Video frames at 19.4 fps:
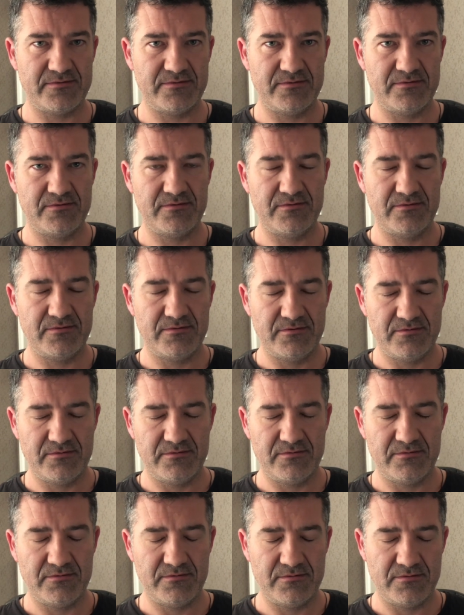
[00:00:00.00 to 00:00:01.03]

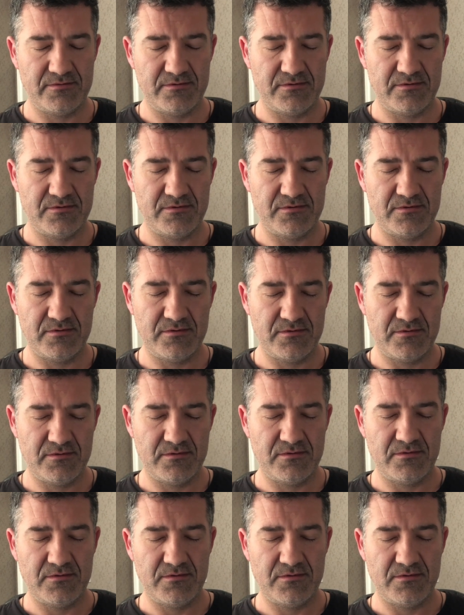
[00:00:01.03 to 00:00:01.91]
No one is speaking in this clip.